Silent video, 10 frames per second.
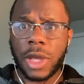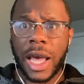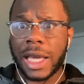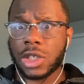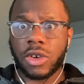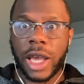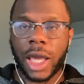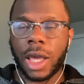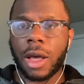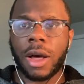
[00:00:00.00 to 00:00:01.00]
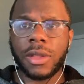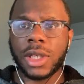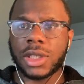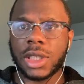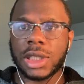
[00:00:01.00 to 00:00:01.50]
eye tracking, all
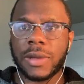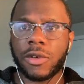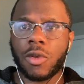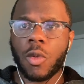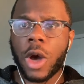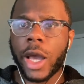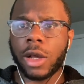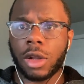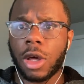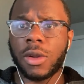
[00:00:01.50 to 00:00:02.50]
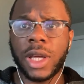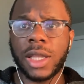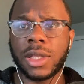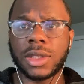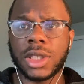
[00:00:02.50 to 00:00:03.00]
these things that require low
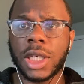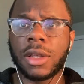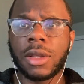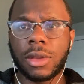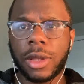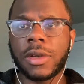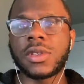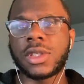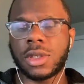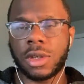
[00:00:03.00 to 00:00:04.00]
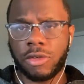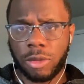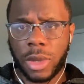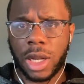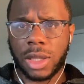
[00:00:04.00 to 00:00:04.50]
latency, those things are going to
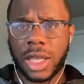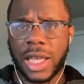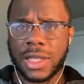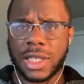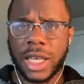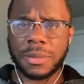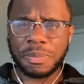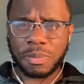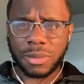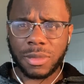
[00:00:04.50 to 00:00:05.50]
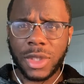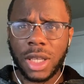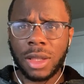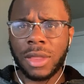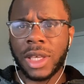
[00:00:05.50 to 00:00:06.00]
remain on the headset.
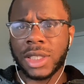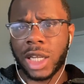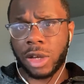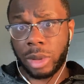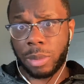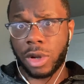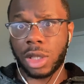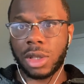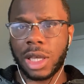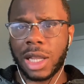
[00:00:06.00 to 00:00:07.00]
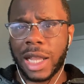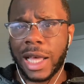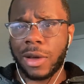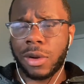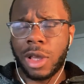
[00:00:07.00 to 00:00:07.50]
The things that are going to be put onto the
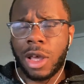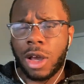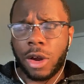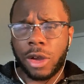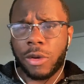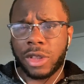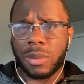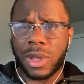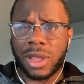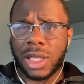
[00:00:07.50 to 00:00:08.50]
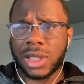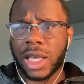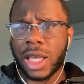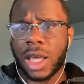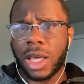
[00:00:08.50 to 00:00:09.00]
cloud are going to be things
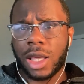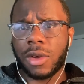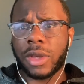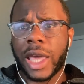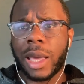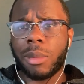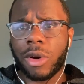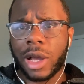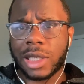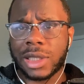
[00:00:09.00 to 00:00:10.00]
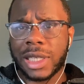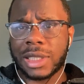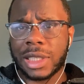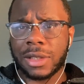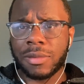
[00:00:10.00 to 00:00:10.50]
like, game
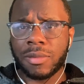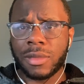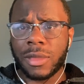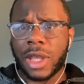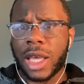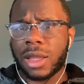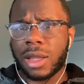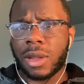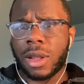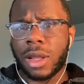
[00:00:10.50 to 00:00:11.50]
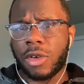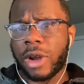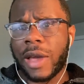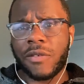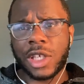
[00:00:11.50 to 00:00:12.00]
processing and
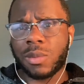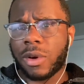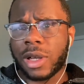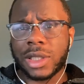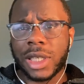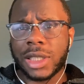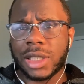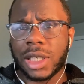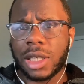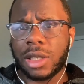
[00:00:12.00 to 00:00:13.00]
graphics processing,